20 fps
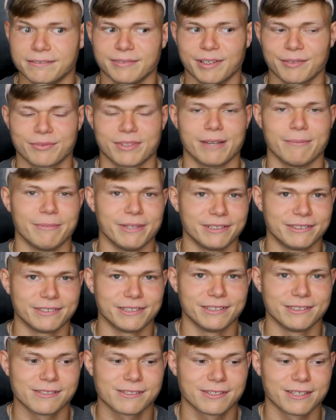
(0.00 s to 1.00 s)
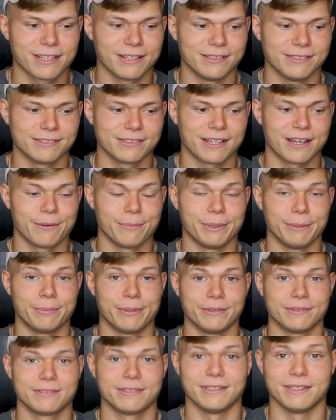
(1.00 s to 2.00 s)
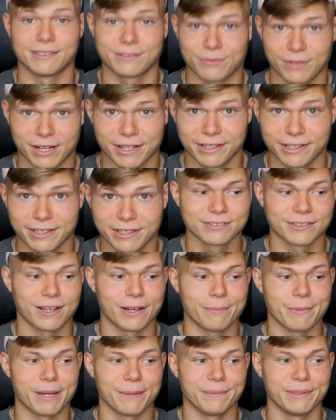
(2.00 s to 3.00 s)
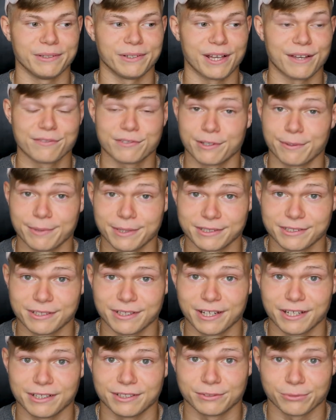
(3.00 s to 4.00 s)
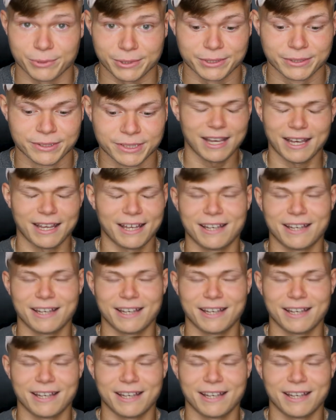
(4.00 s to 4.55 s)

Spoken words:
if that makes sense, because I'll be posting this Friday, so I might be live streaming tonight as well.